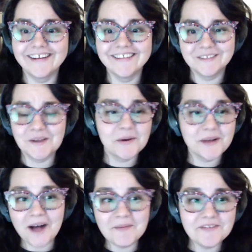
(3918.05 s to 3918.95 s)
So
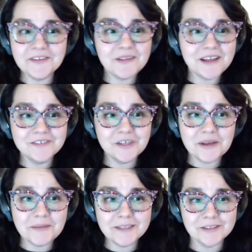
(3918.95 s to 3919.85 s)
come if you love
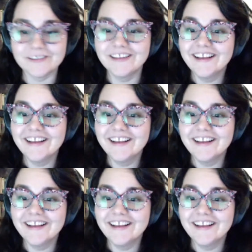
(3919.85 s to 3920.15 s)
Joni Mitchell.